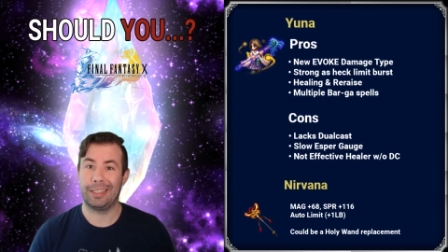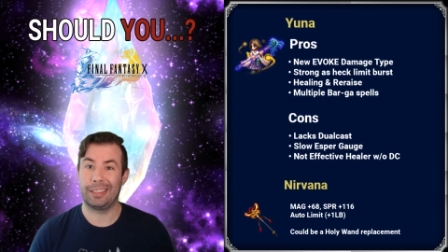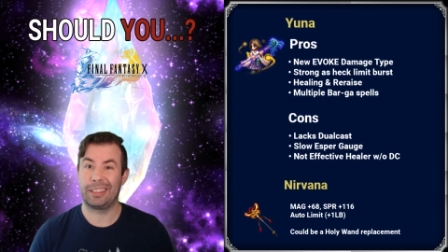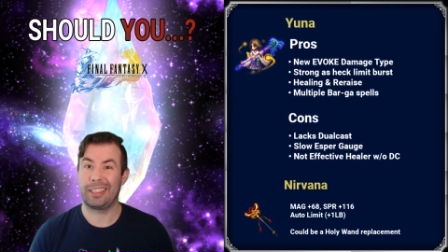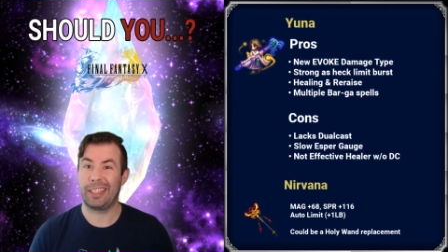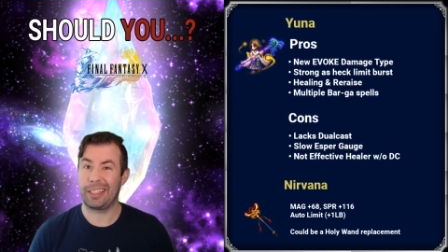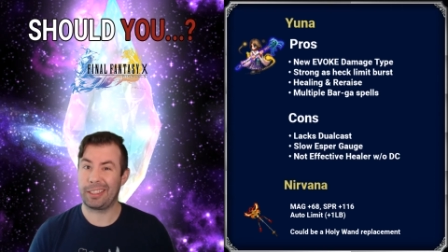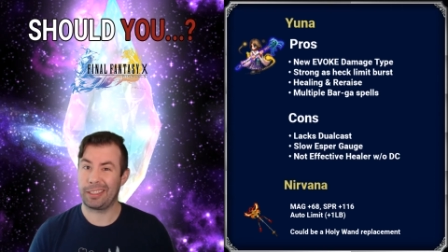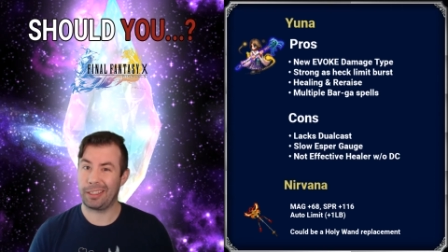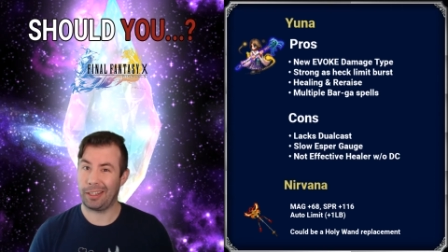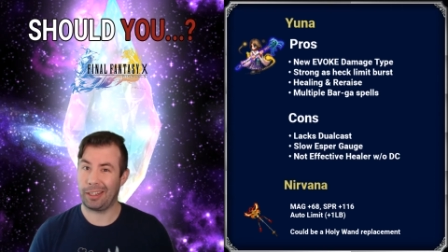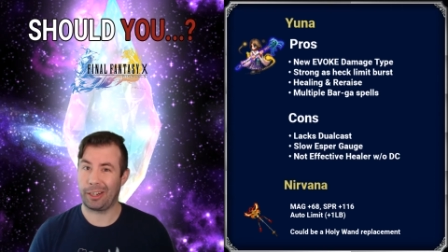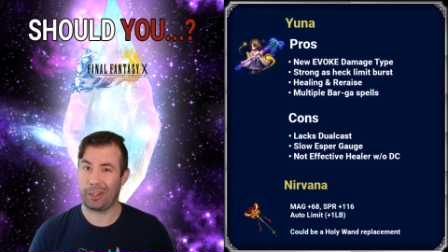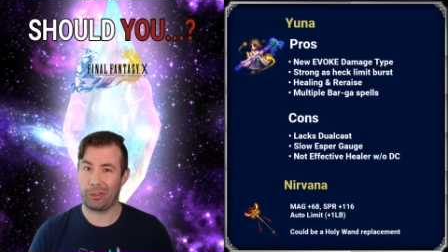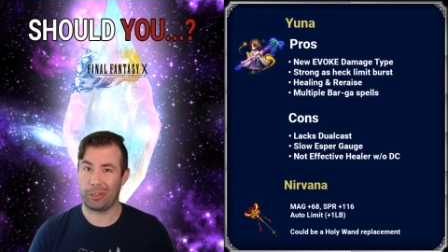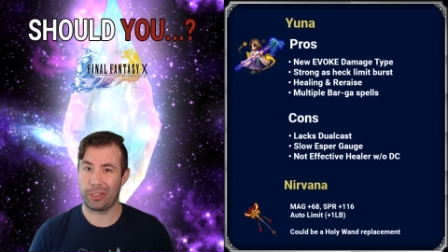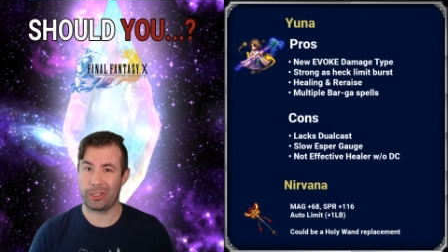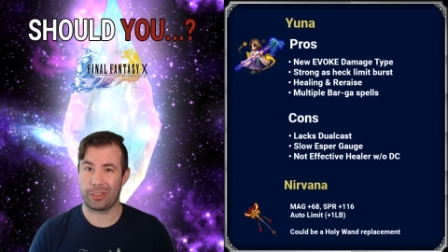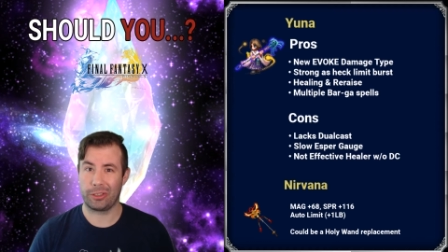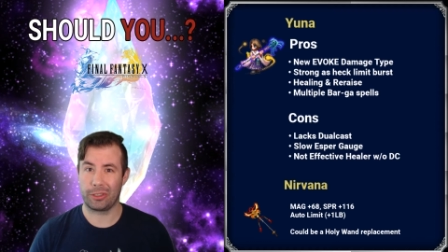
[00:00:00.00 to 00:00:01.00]
takes a lot of
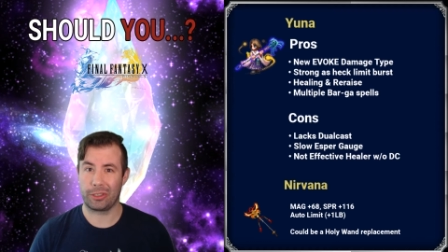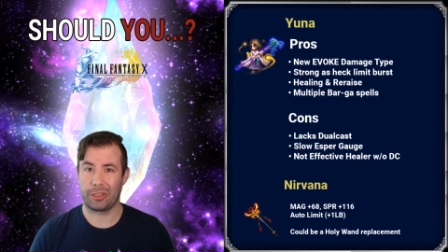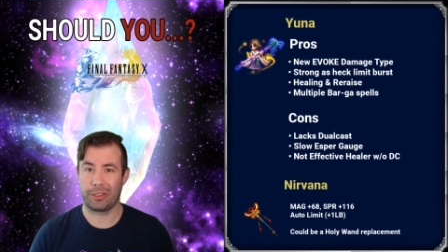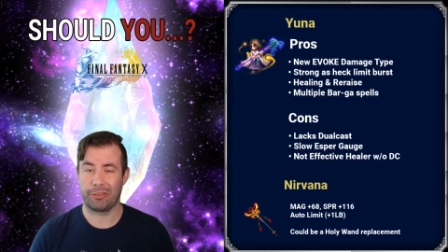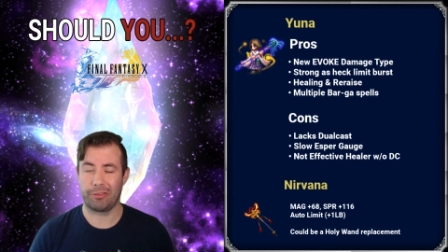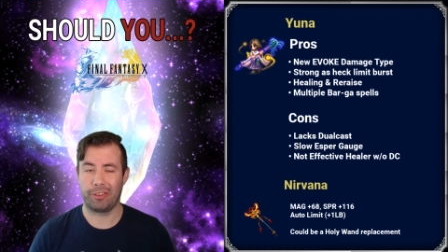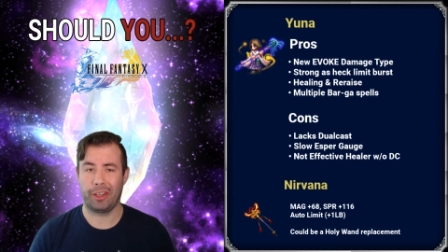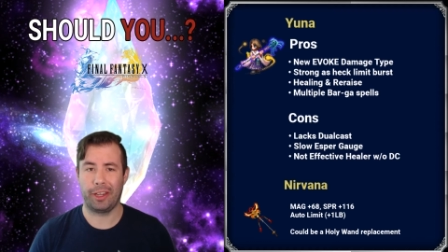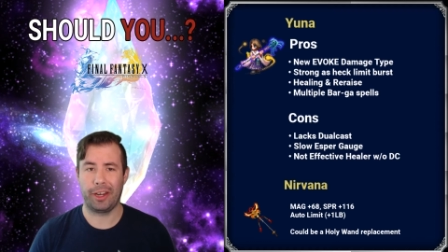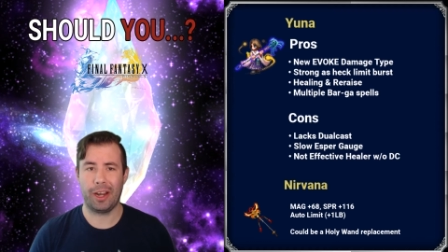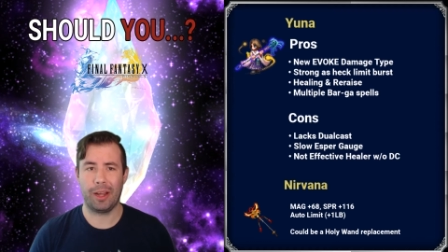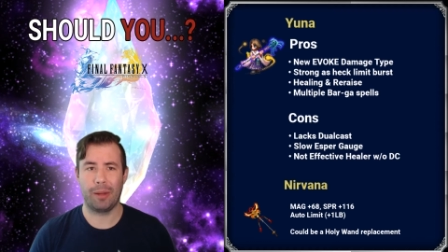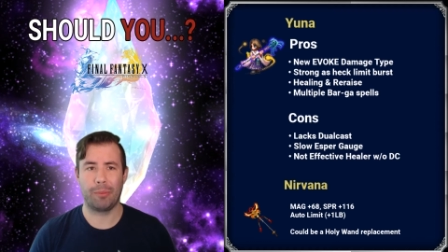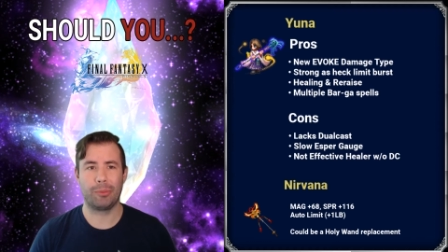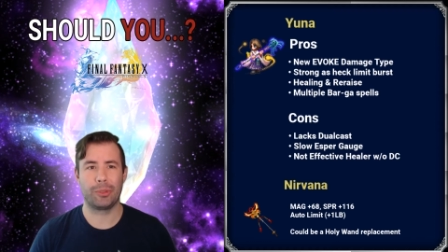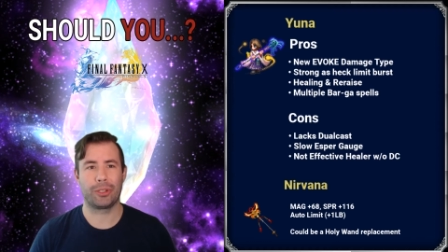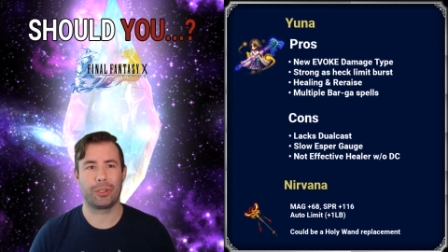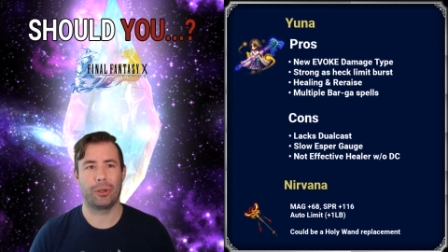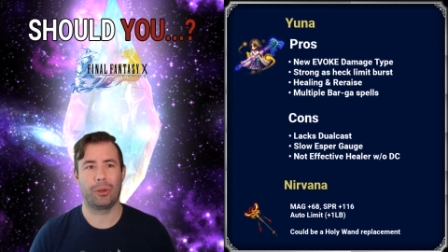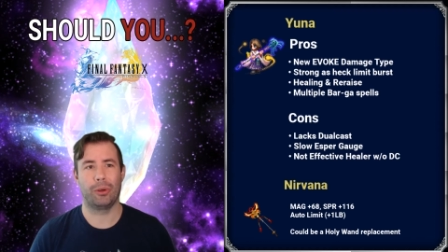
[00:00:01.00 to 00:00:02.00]
crystals to fill it up,
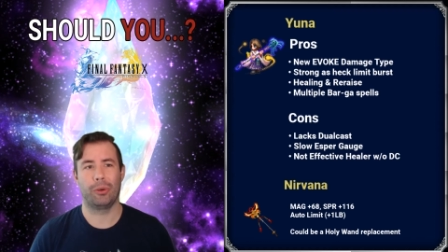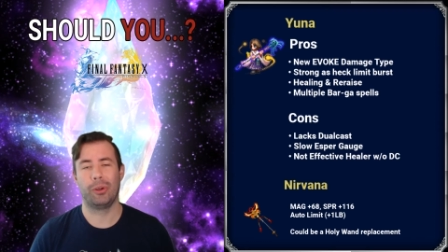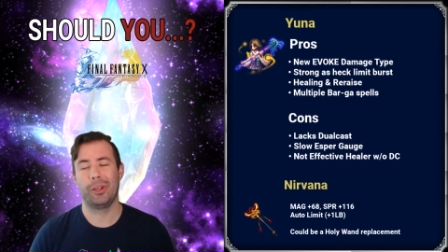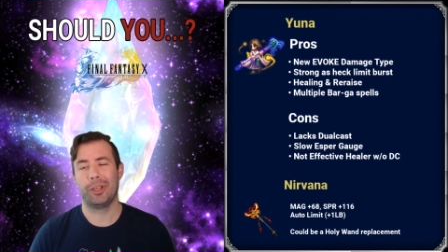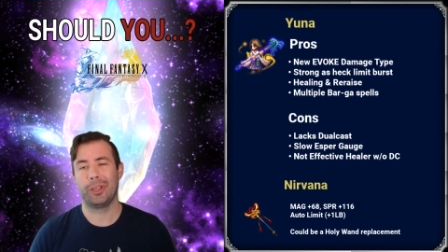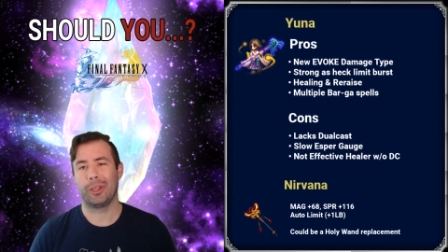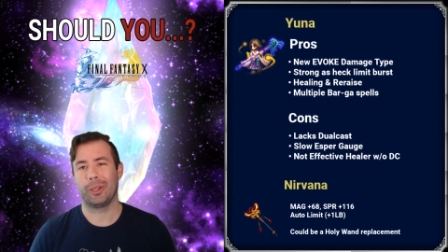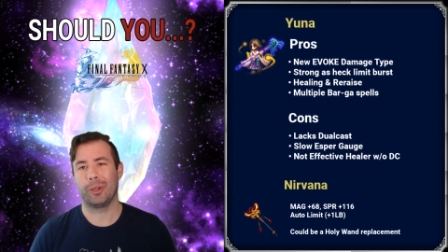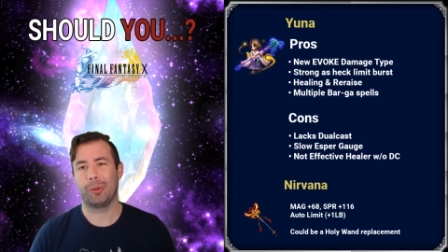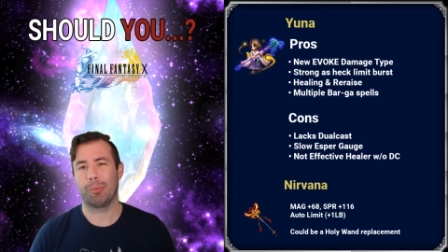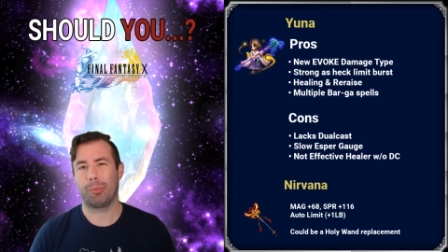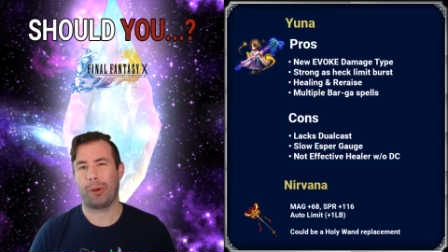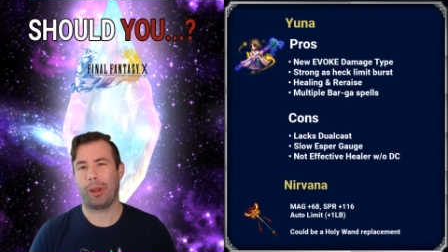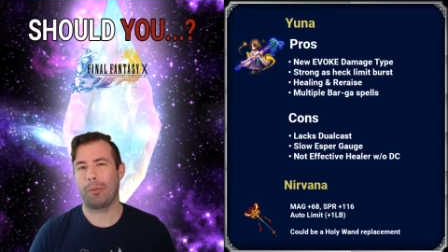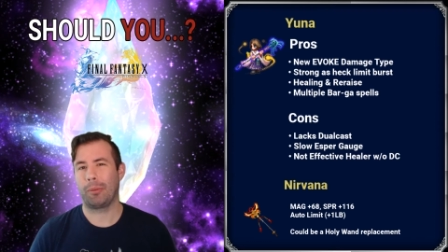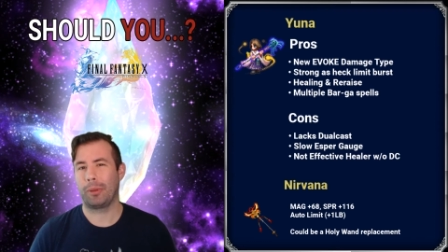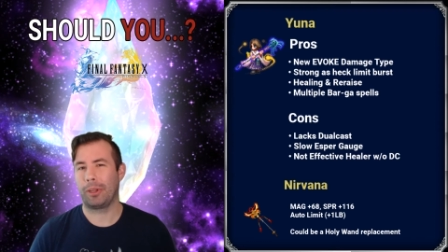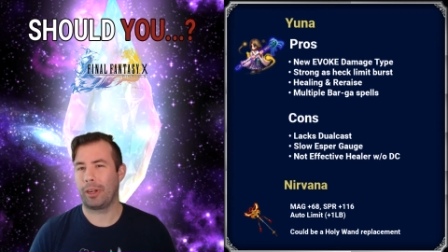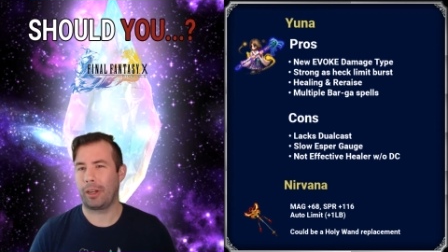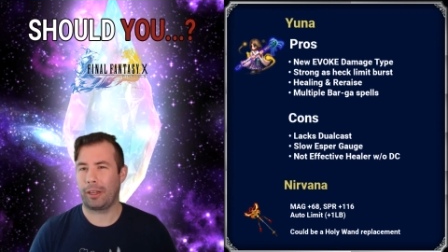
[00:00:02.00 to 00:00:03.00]
so you're
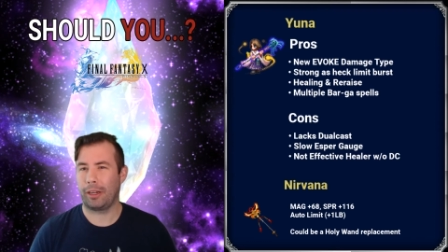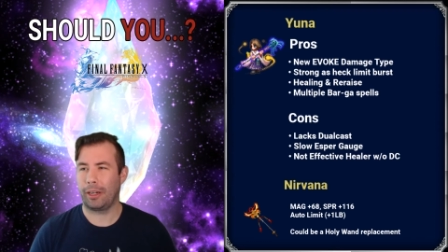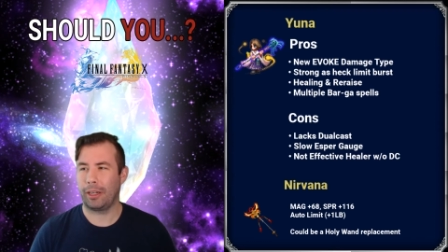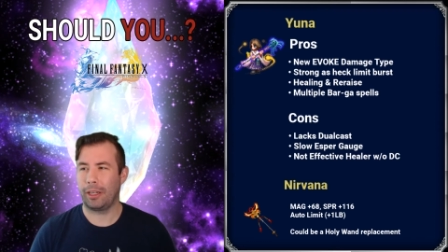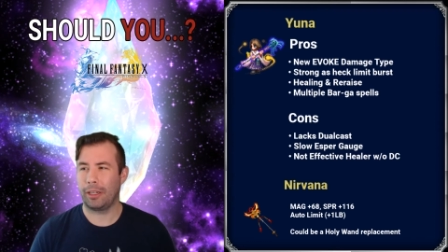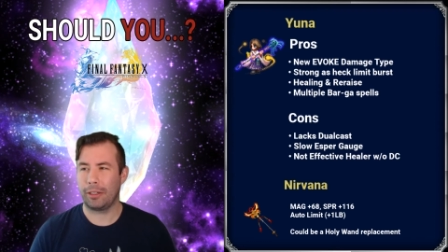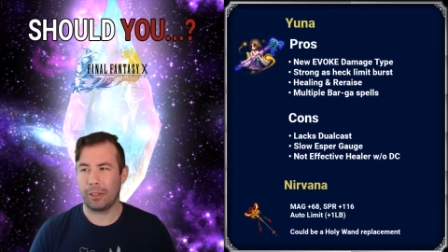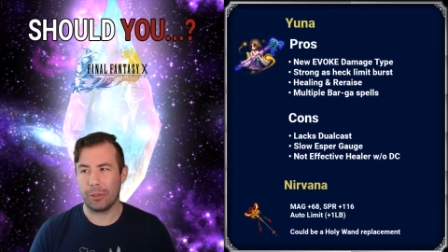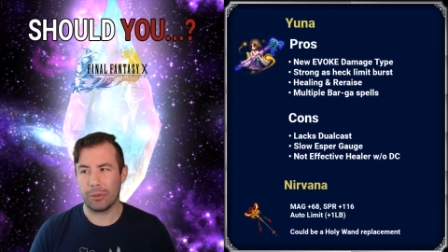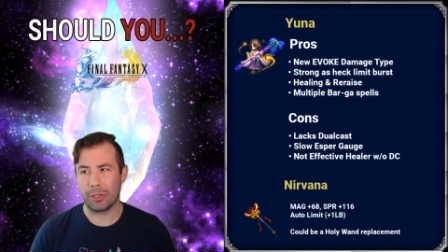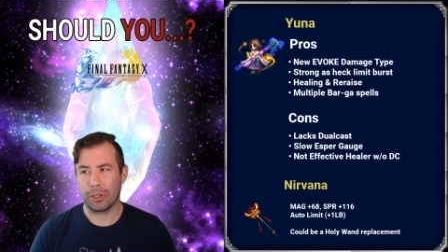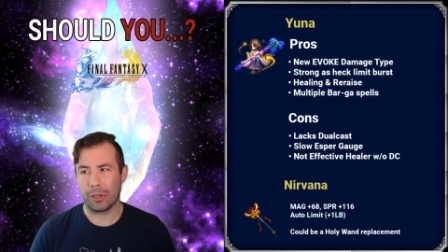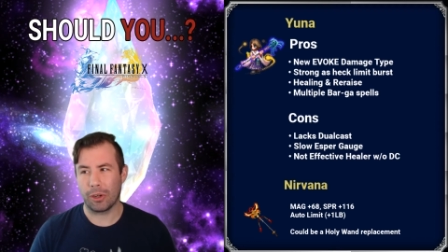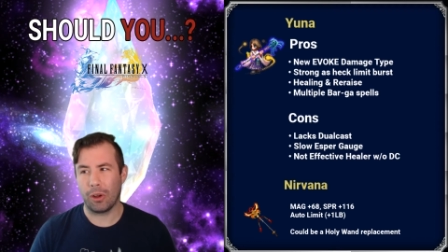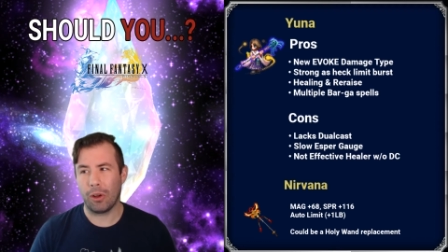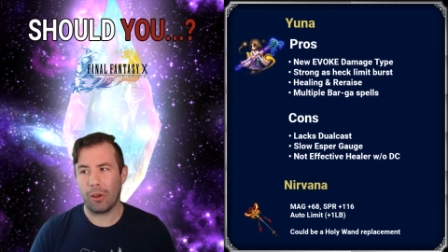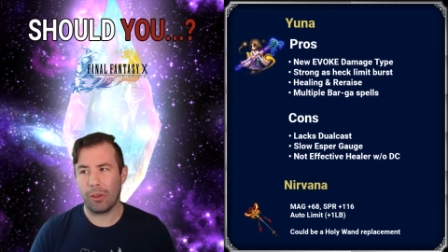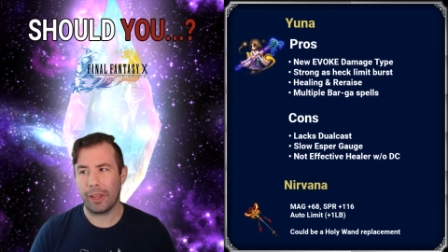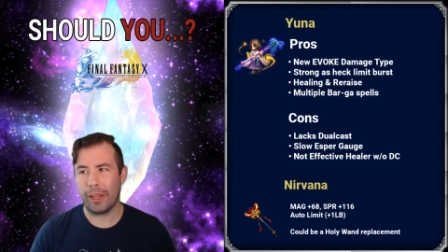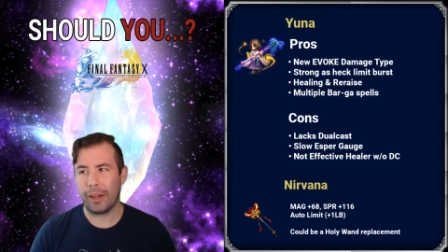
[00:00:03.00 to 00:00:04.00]
probably not going to get to use it
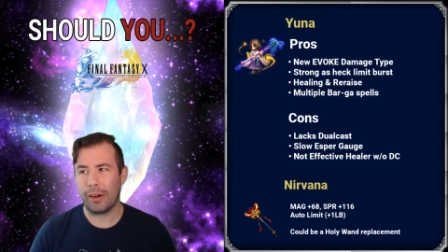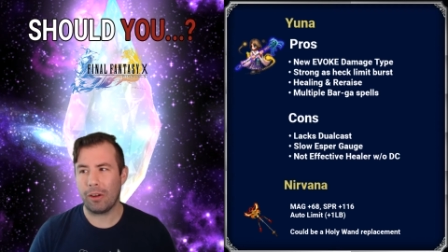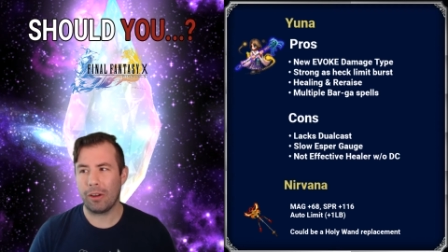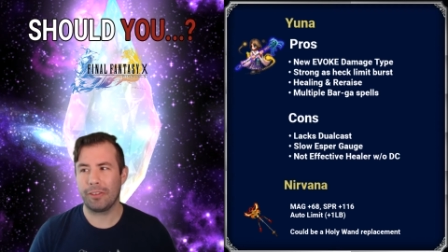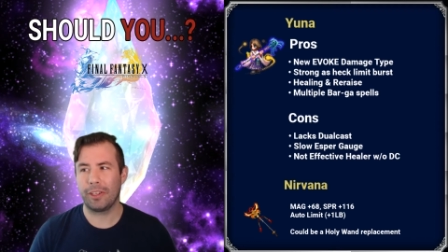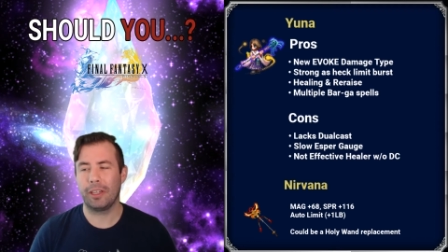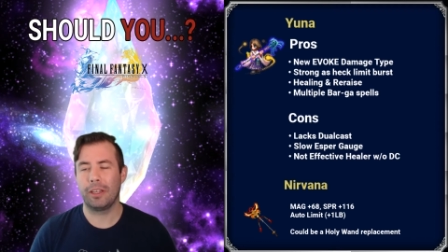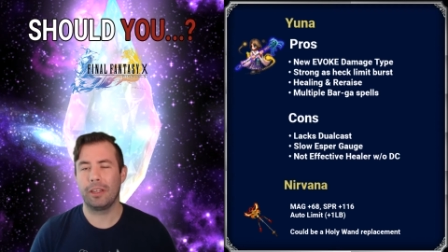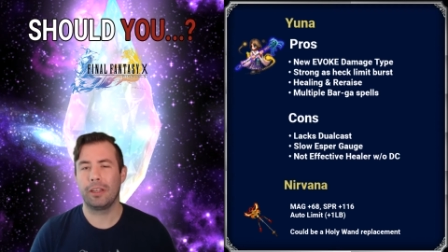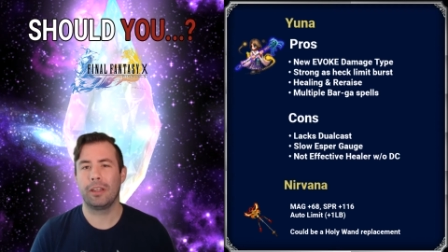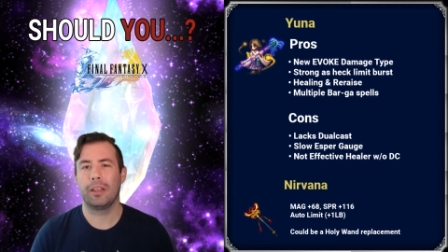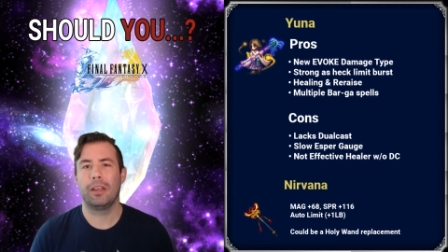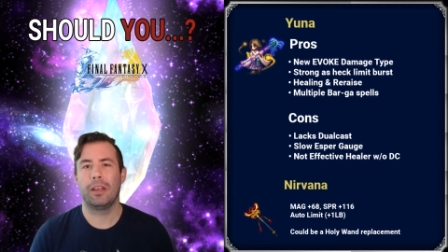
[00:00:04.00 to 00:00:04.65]
all that often.